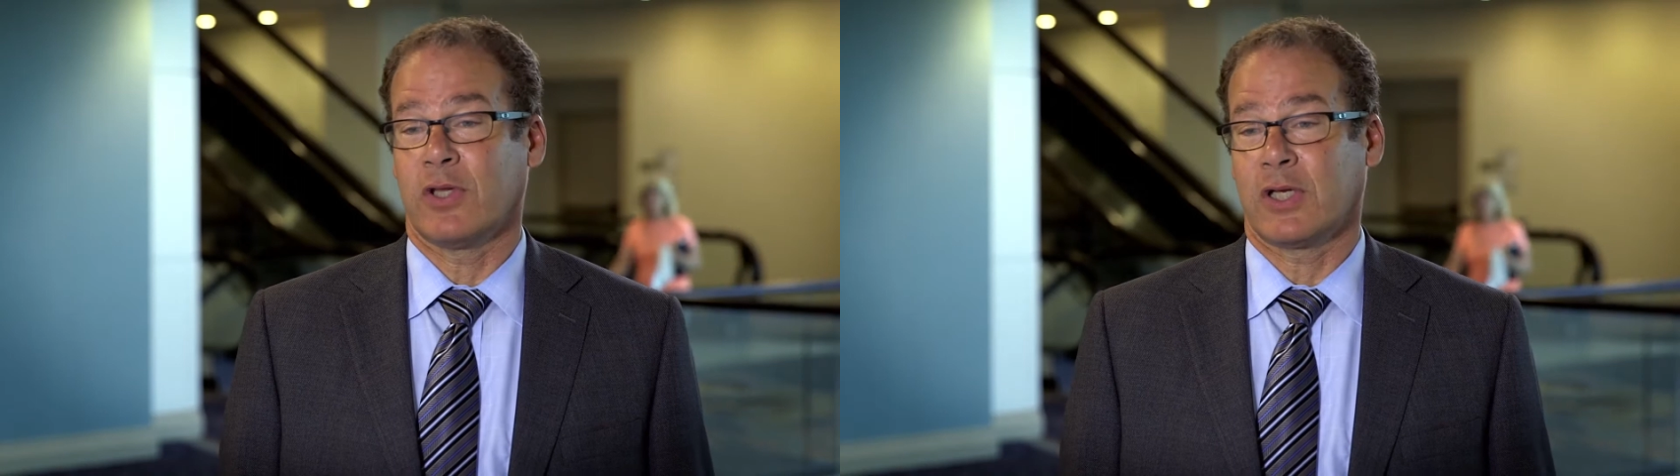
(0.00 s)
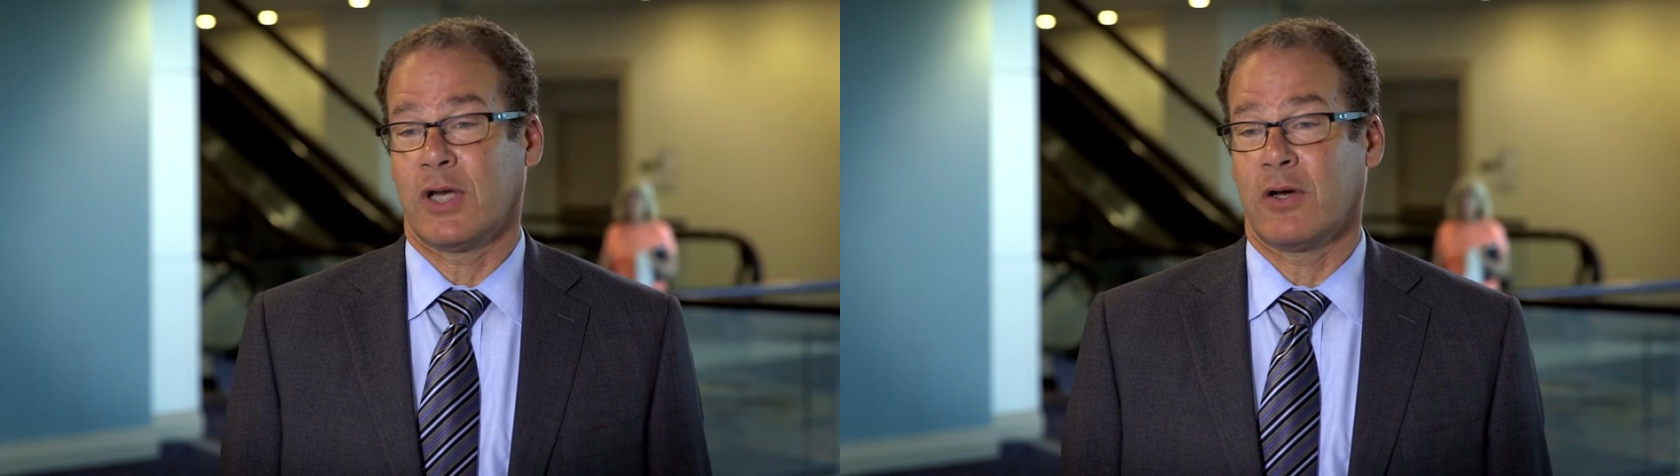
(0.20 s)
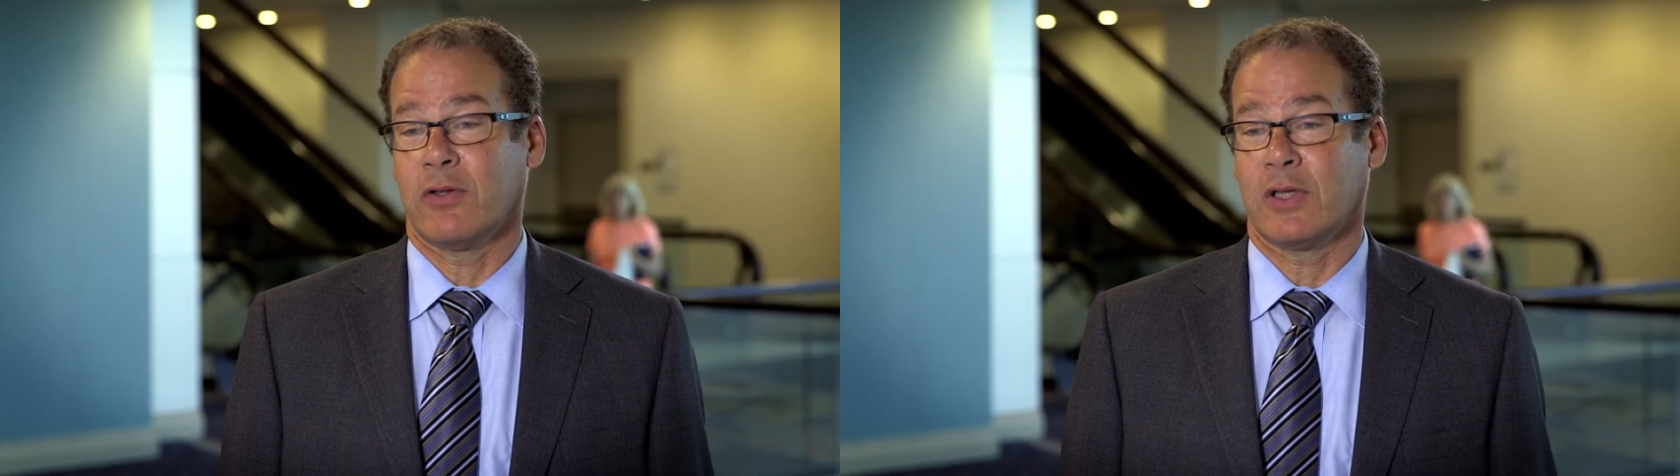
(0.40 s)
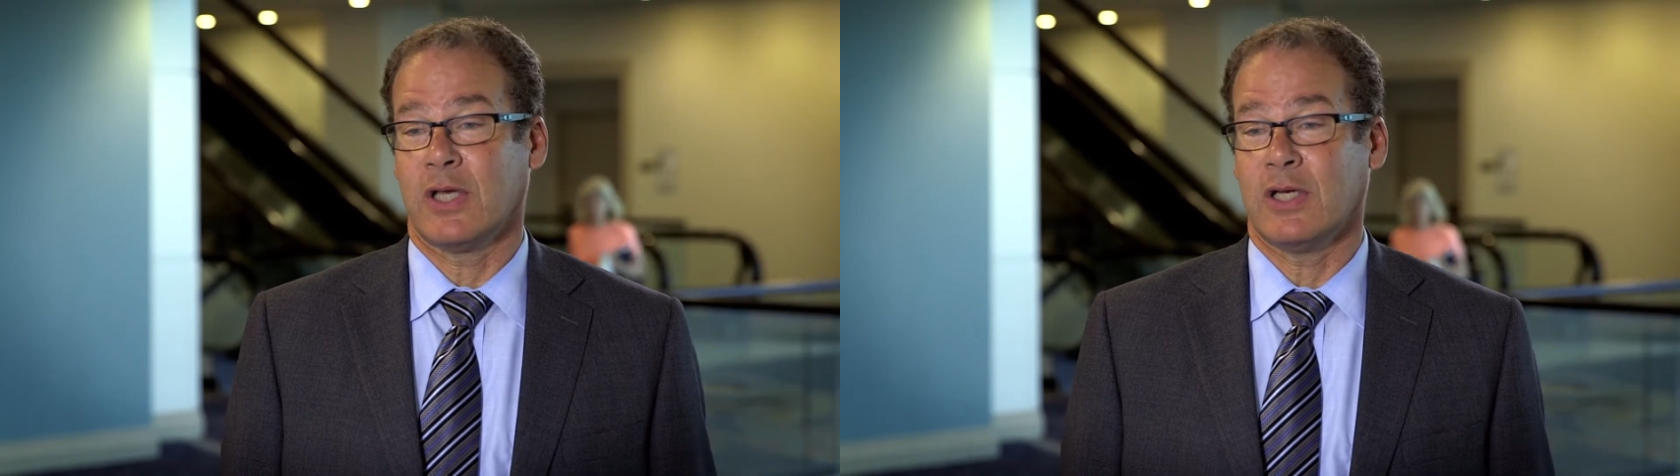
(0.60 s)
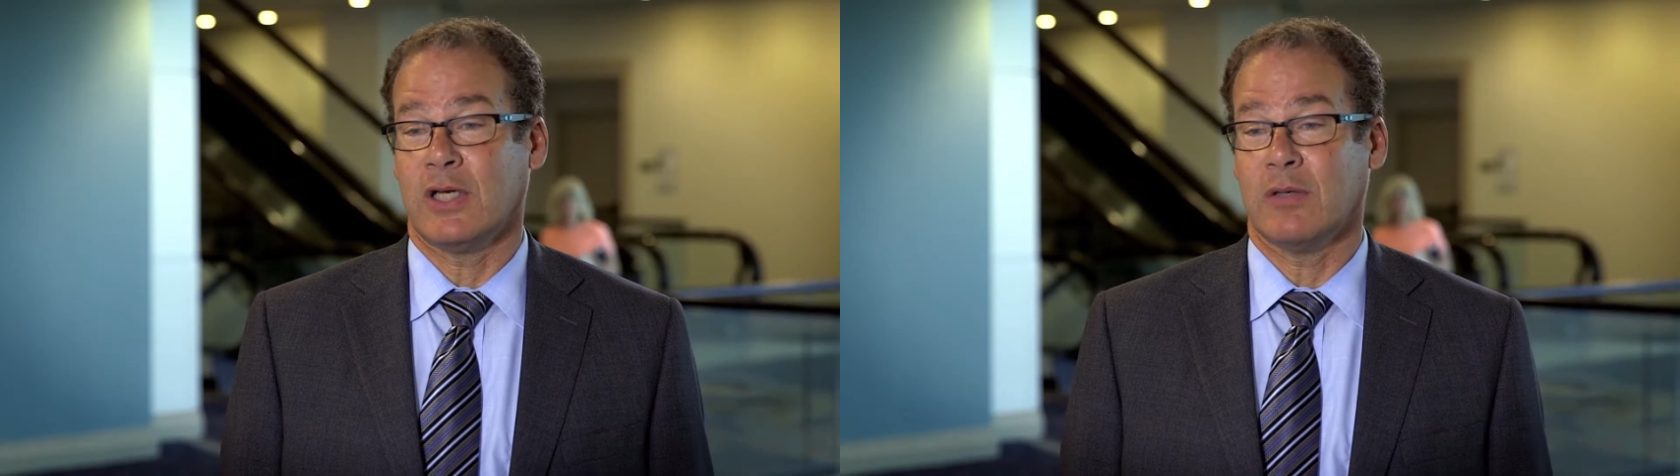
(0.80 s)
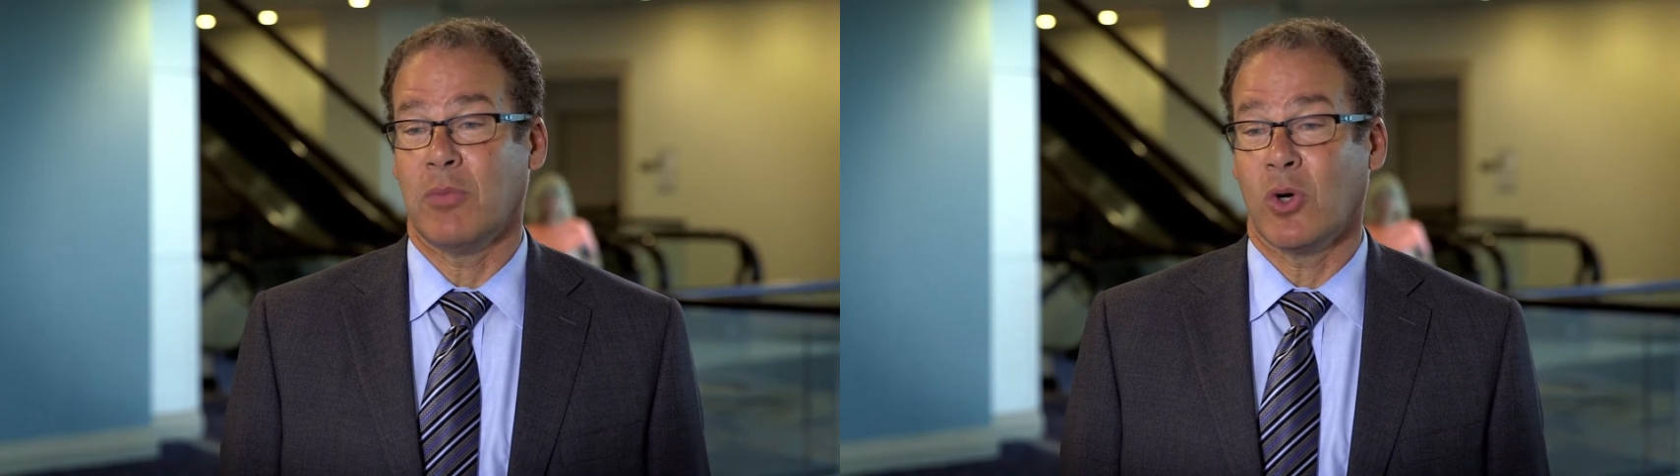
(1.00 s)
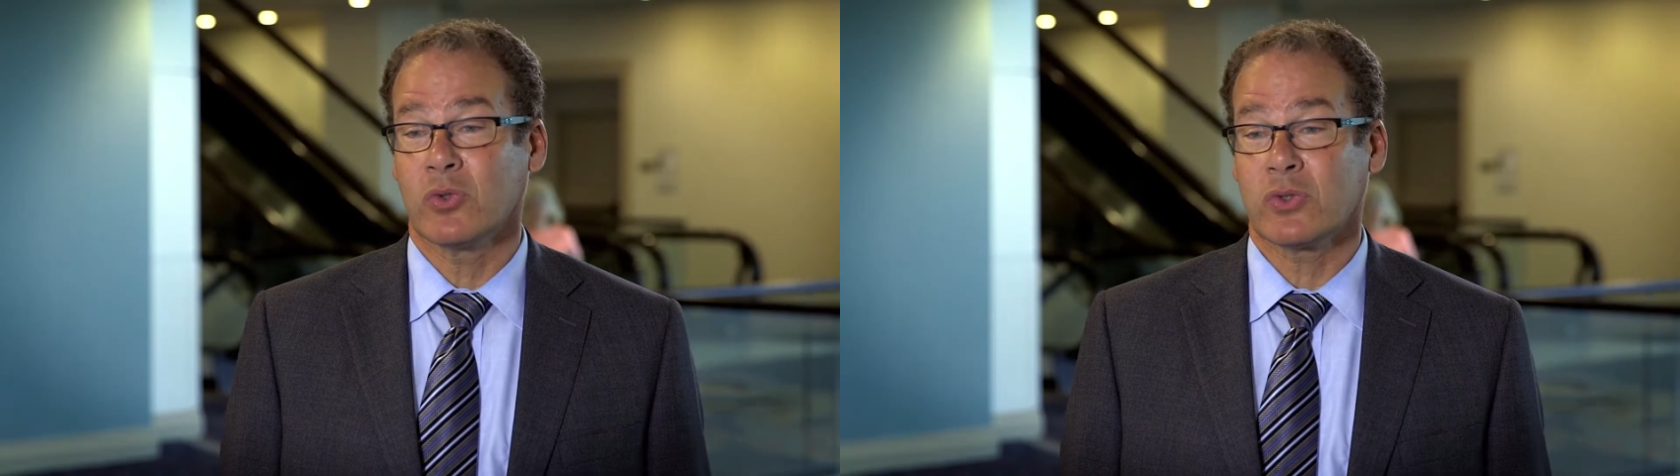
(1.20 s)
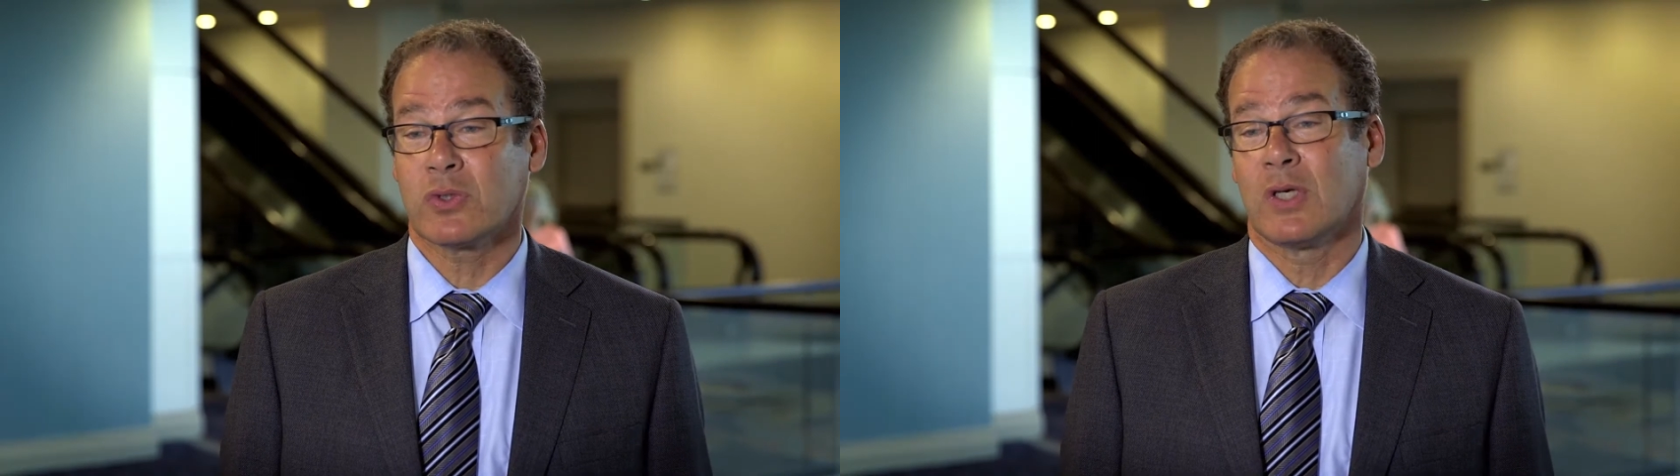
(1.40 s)
the care that they need
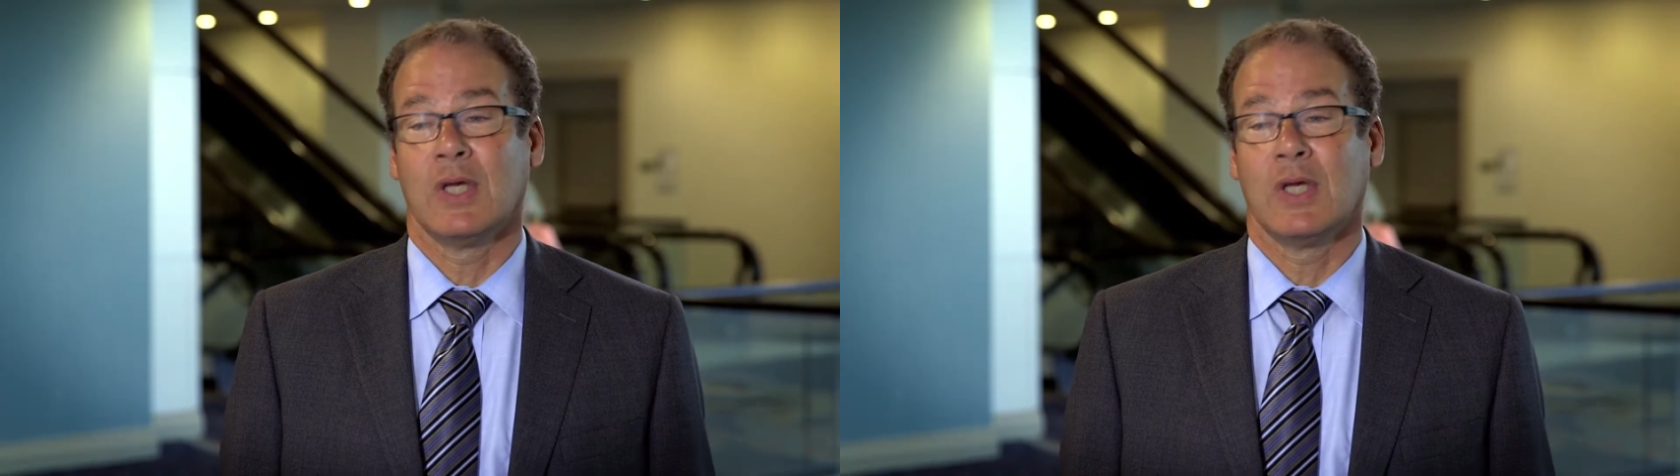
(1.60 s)
most.